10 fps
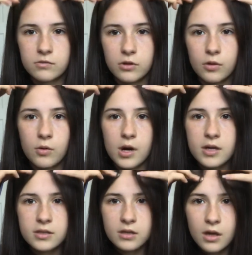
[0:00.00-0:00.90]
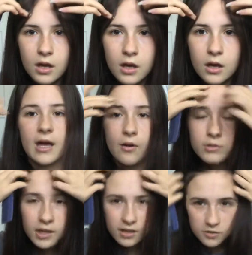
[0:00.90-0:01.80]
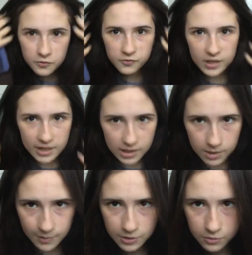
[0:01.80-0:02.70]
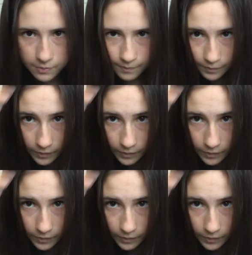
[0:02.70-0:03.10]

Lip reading: it will look worse. I wanna get this really in the middle